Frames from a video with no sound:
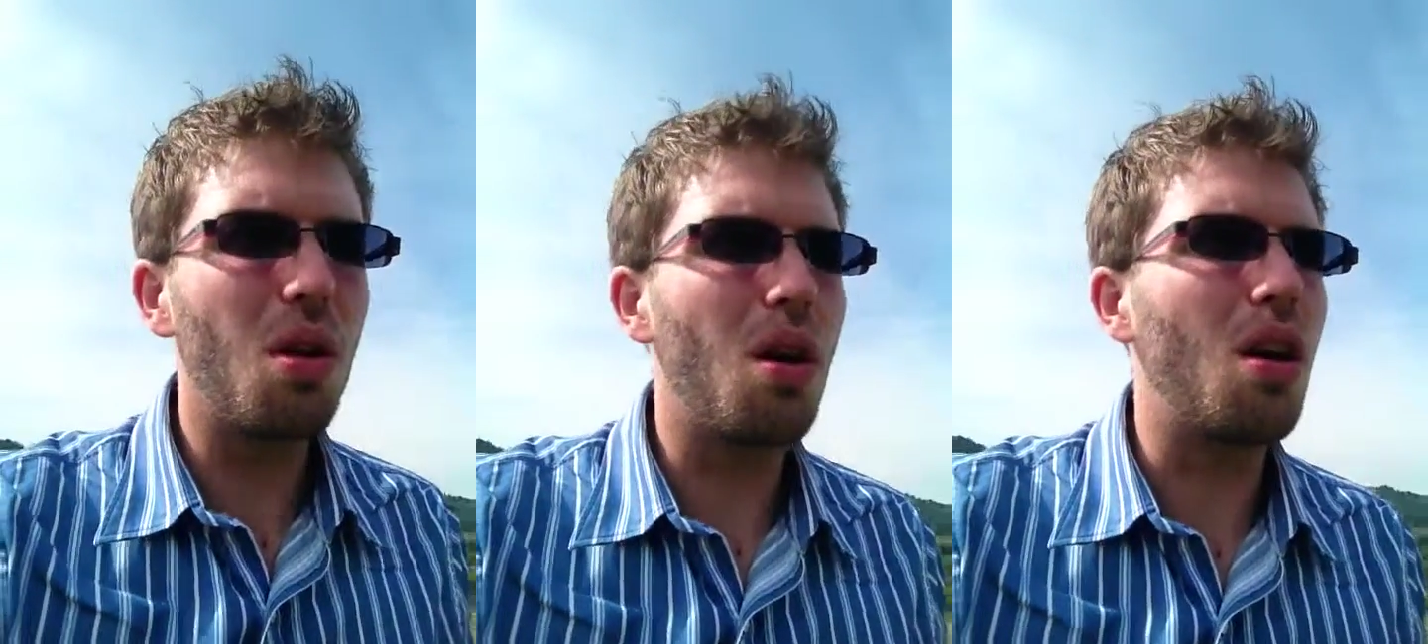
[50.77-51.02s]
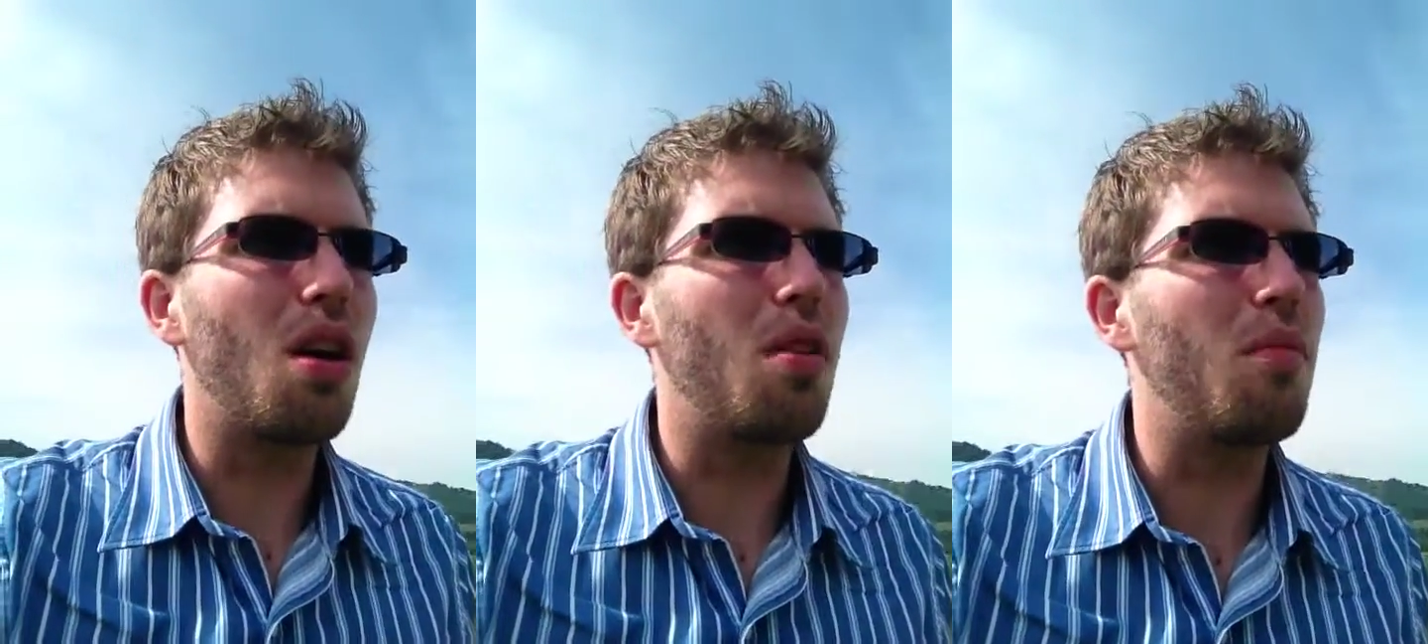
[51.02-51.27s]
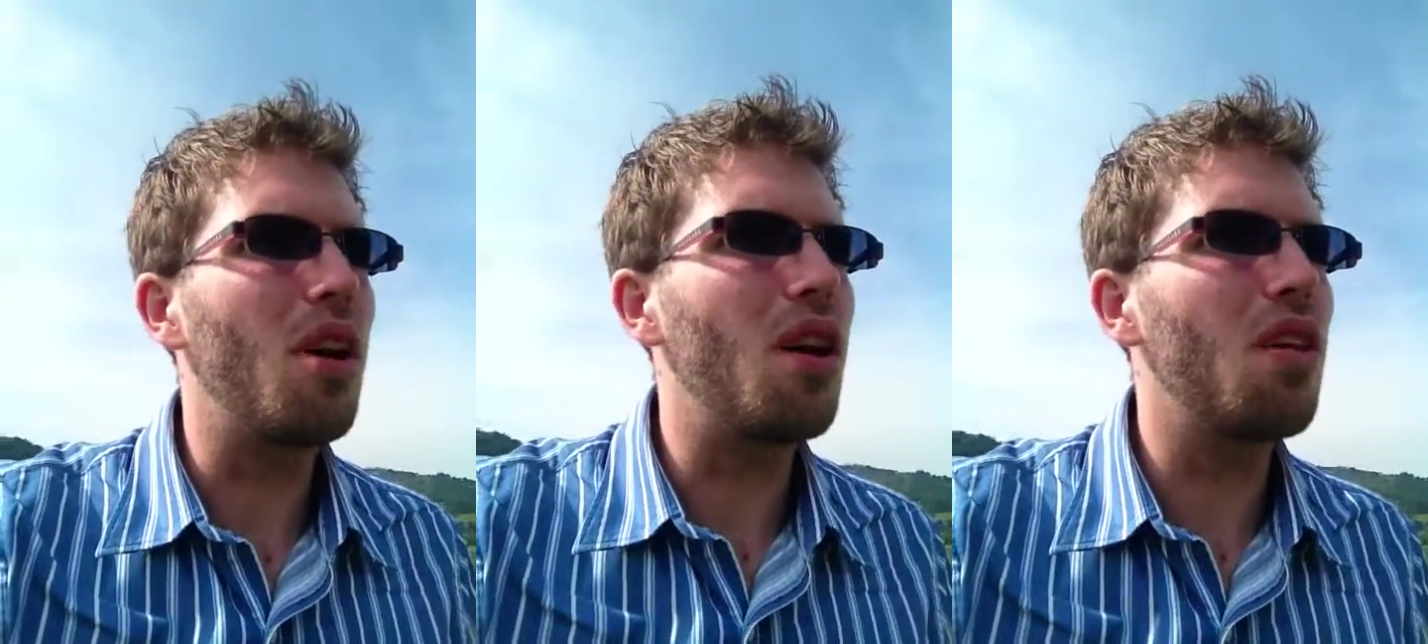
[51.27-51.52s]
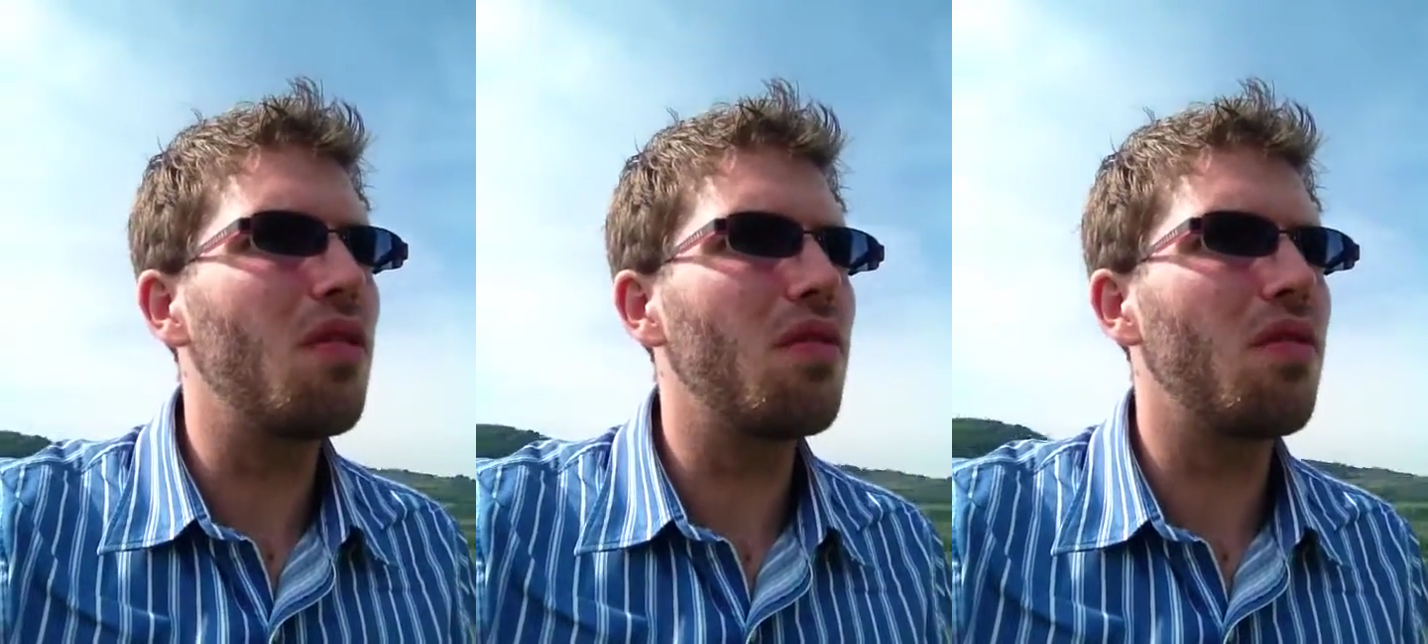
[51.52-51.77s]

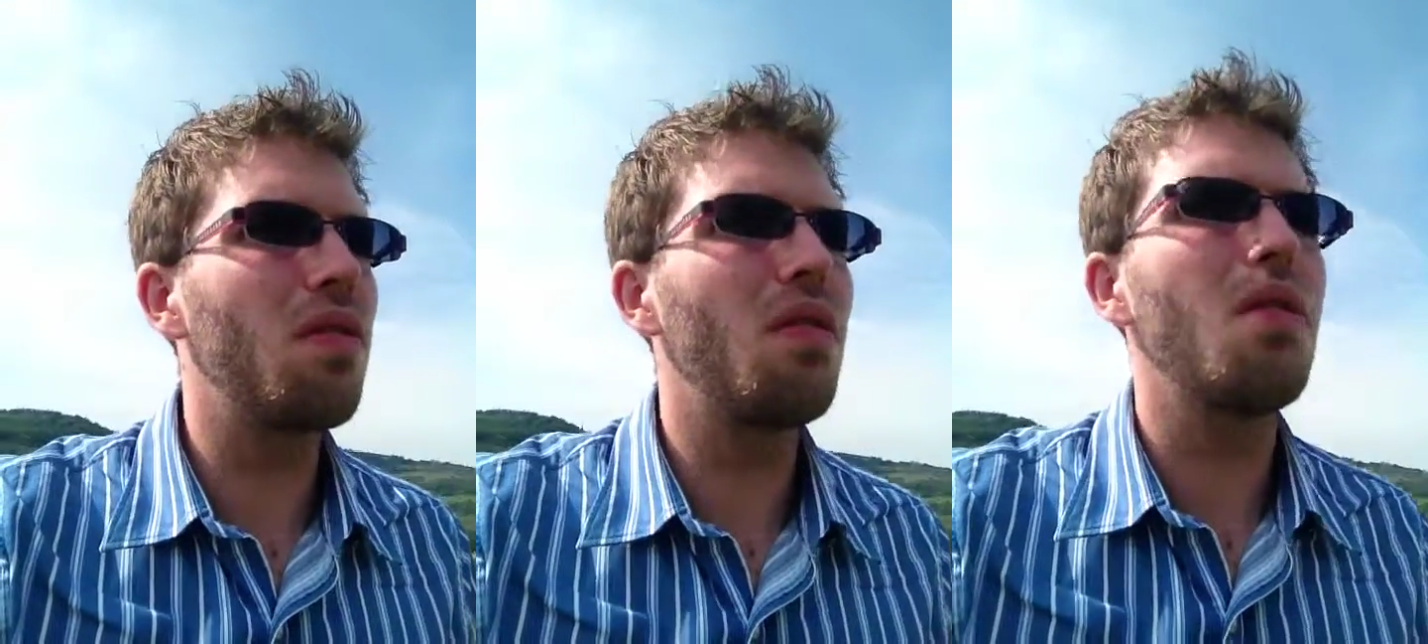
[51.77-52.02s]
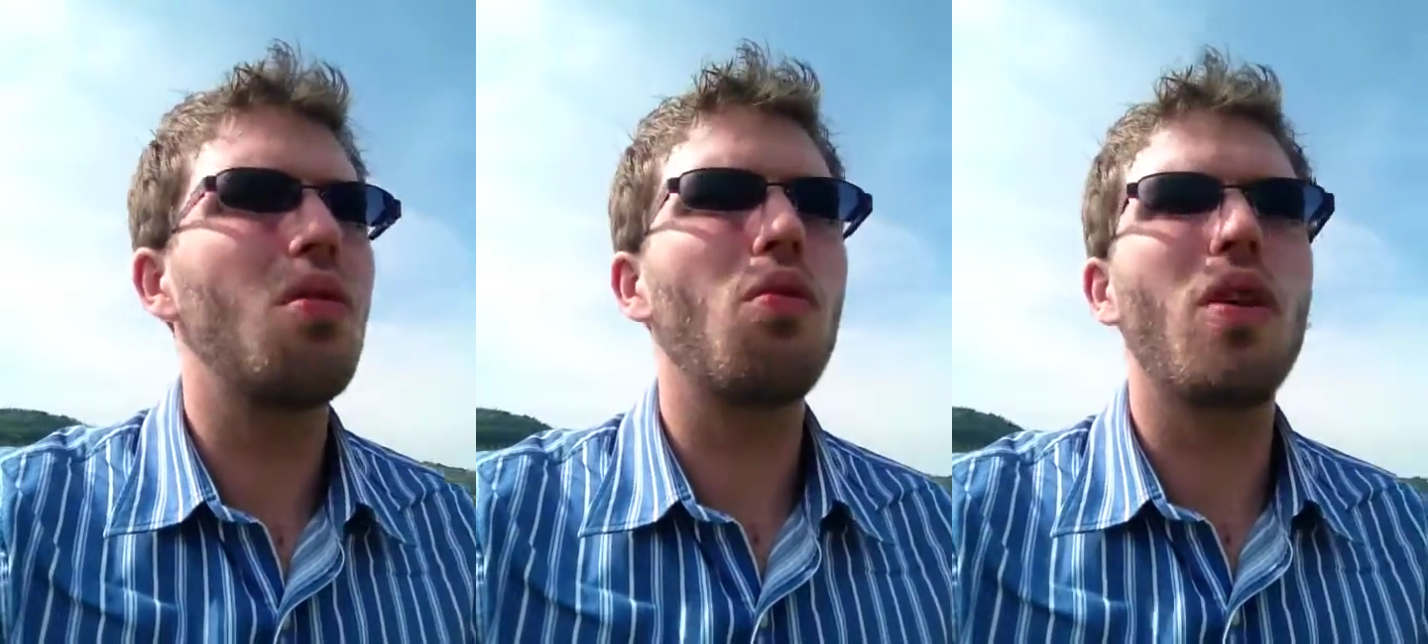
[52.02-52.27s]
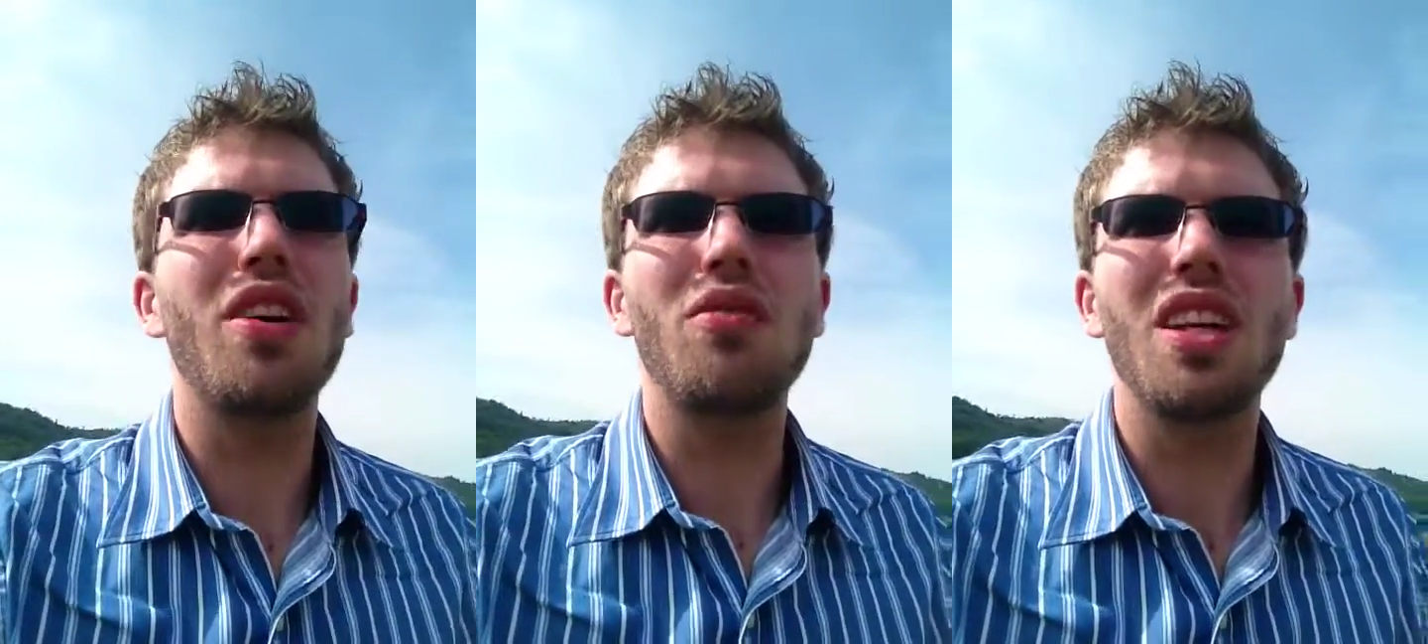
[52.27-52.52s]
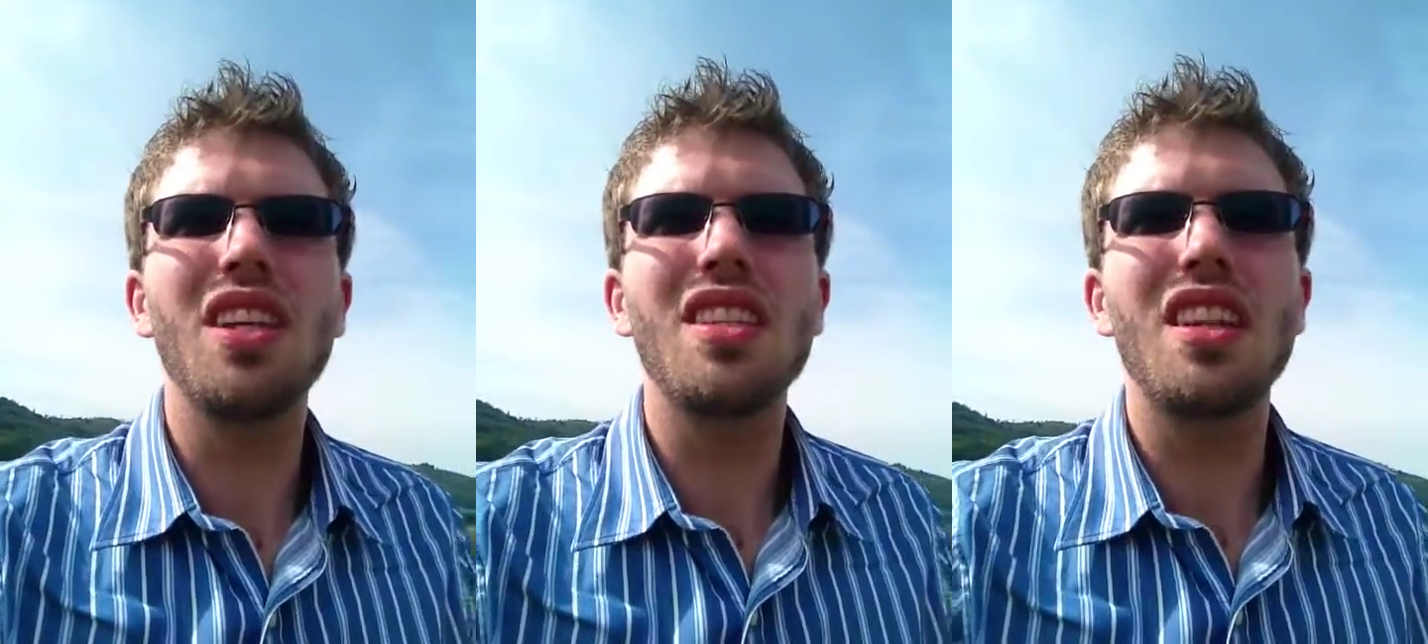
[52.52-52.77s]
of the
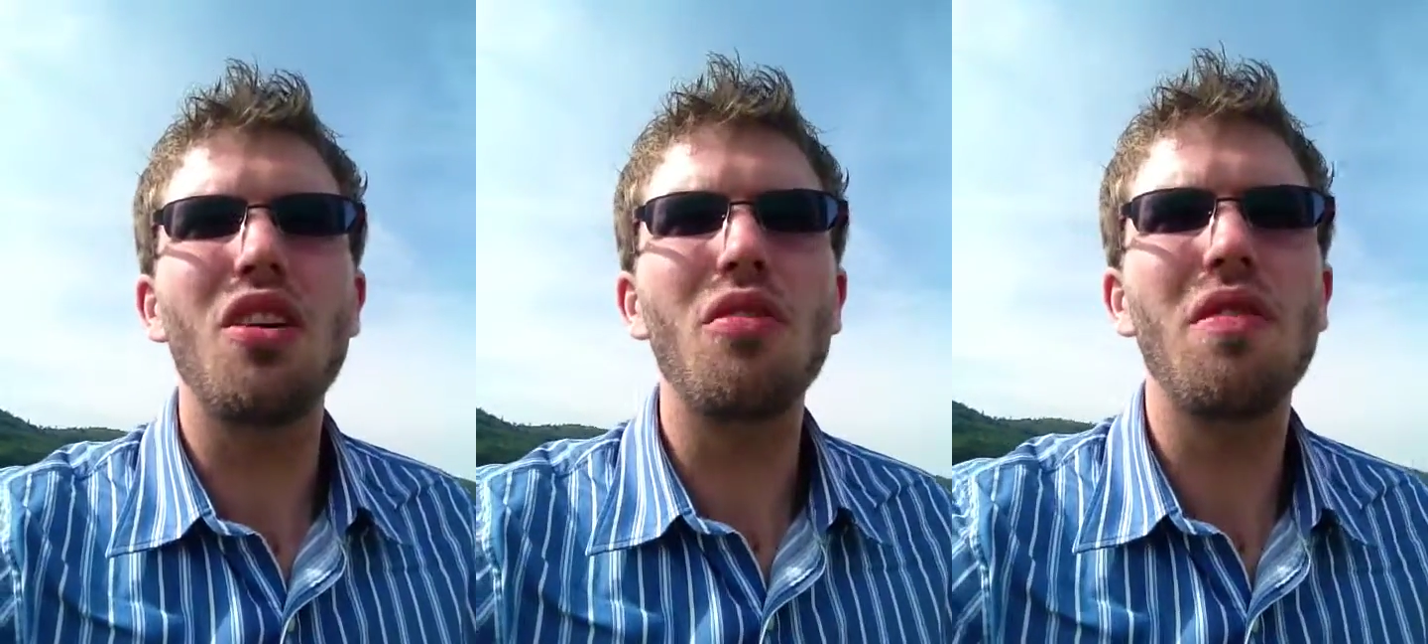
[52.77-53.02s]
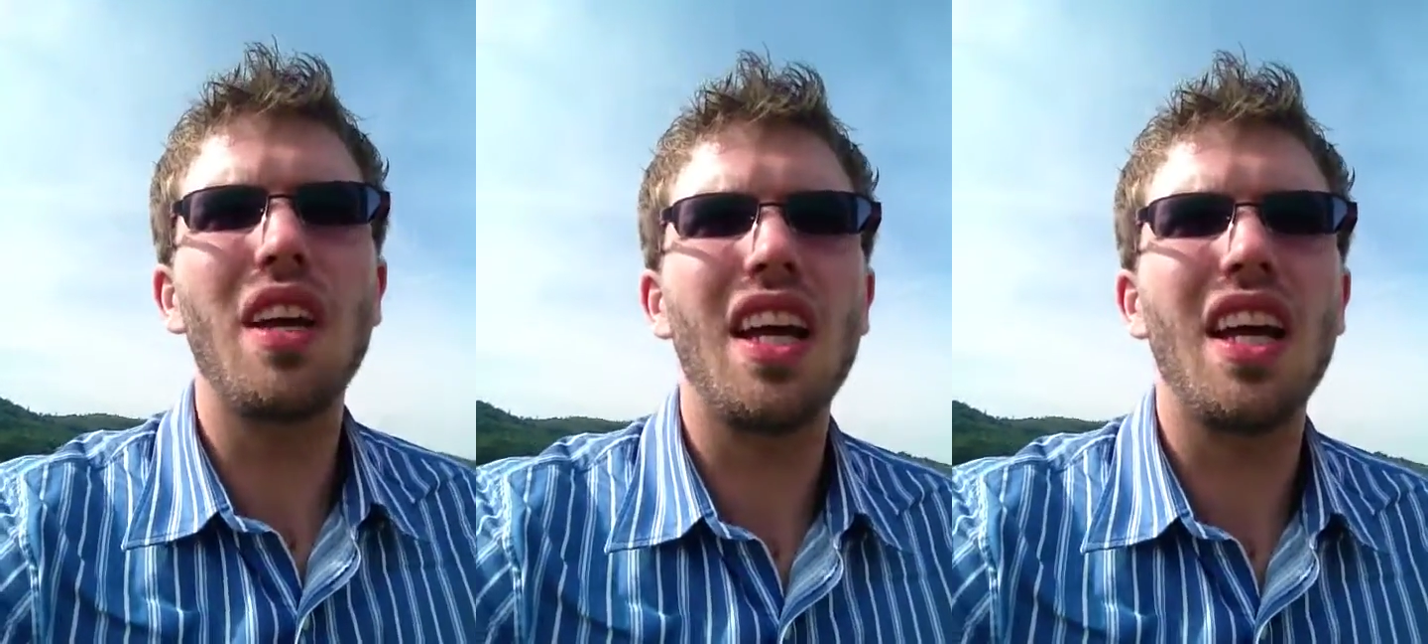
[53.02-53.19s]
winery itself,